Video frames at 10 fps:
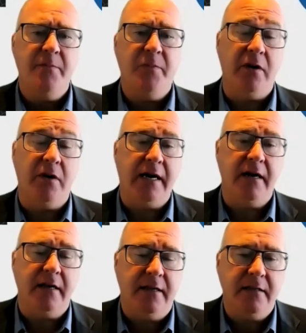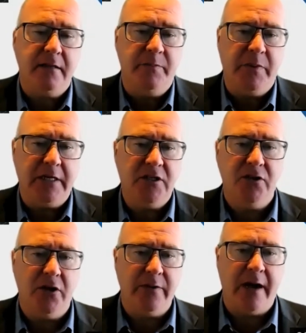But I, I, think the big
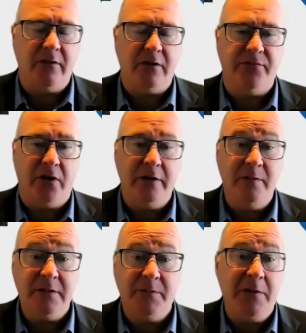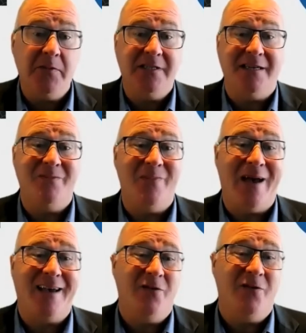slowdown in volume is people sitting
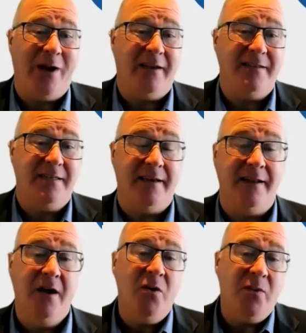back and wait, saying,